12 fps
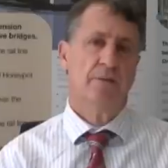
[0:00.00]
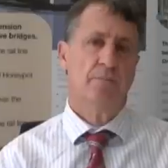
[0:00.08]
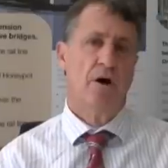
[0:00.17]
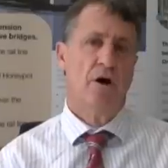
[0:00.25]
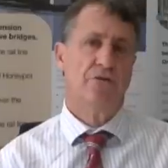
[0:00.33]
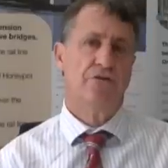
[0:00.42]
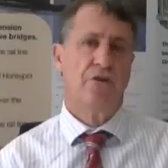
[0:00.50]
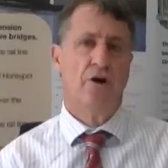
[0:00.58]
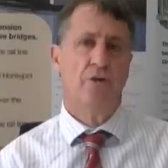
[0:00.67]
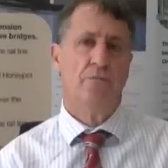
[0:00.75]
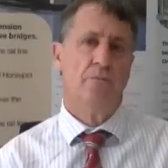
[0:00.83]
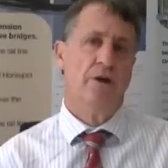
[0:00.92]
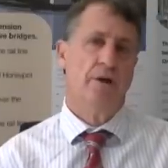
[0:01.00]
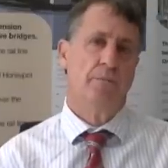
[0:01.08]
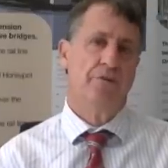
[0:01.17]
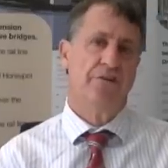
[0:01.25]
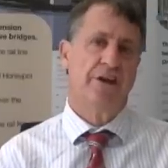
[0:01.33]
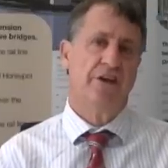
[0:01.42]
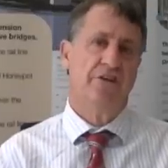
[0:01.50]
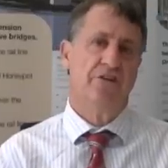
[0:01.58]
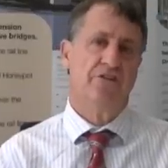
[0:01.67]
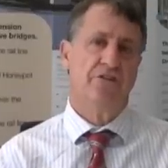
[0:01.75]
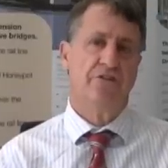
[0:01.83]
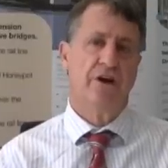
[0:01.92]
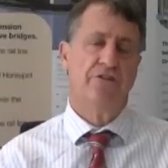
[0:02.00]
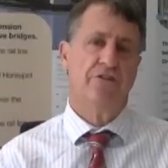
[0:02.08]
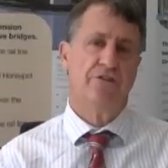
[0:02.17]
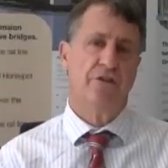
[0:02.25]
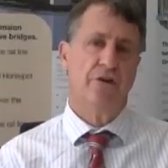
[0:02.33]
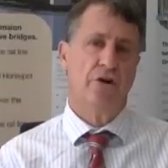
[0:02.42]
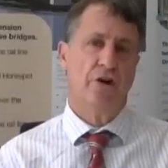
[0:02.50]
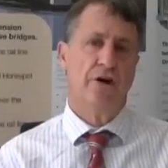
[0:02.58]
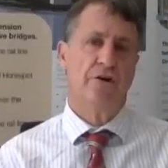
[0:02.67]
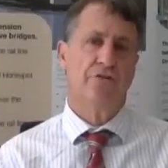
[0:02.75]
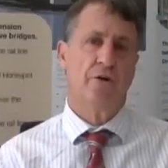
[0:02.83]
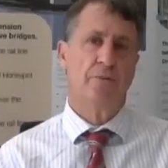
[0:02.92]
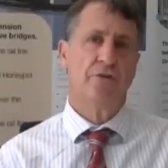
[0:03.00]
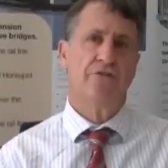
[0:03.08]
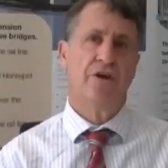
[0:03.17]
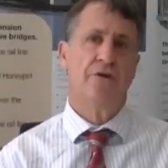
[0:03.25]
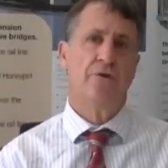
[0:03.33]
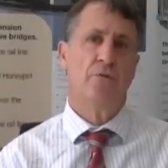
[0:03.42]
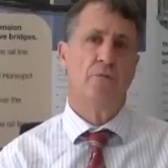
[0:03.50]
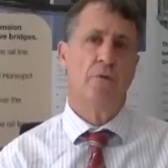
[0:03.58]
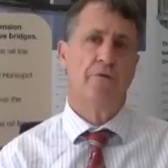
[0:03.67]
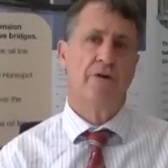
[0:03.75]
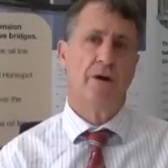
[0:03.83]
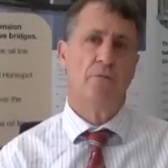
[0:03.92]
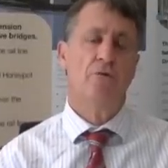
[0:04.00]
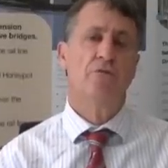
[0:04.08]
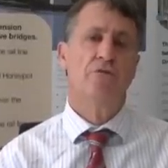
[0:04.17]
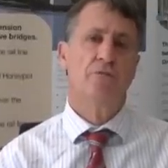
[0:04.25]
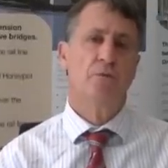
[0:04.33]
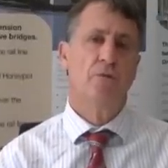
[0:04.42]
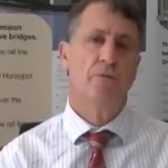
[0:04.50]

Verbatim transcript: uh, milestone, particularly as it's adjacent to the Noarlunga shopping centre and will be far more visible.